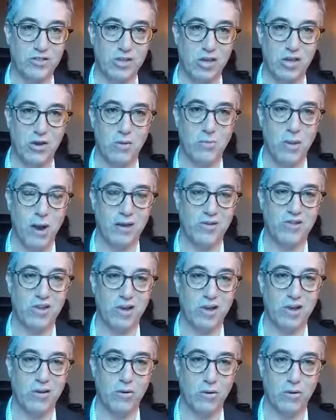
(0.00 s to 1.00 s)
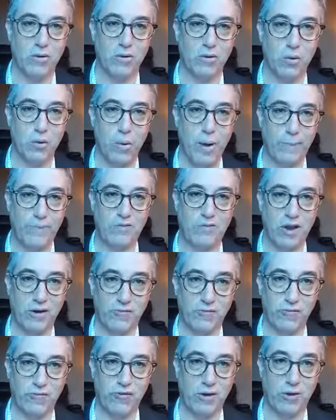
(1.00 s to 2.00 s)
Then you might take a look on the
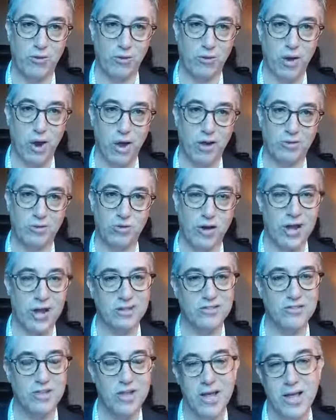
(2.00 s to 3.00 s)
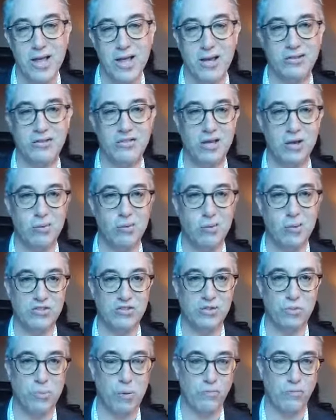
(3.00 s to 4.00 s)
website for federal contracts and see
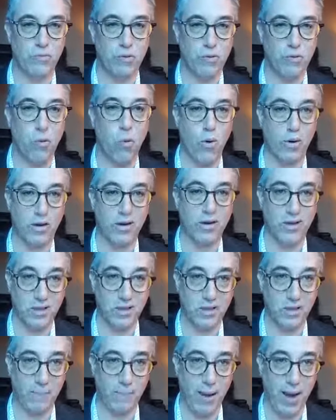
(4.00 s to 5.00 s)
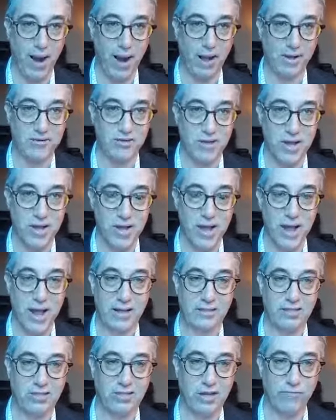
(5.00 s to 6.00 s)
what's been rewarded in the past
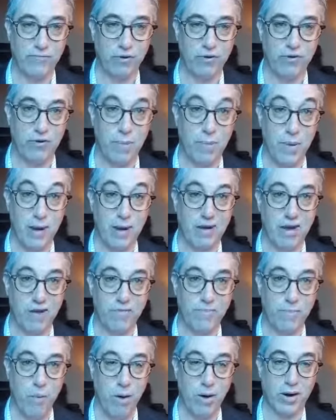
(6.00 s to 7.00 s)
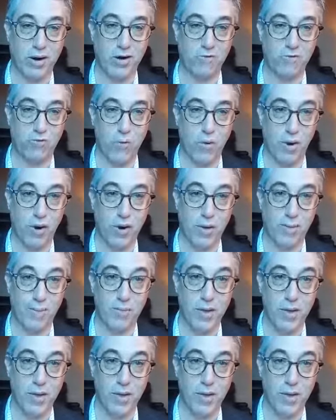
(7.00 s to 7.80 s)
and see if there's a big enough market for you.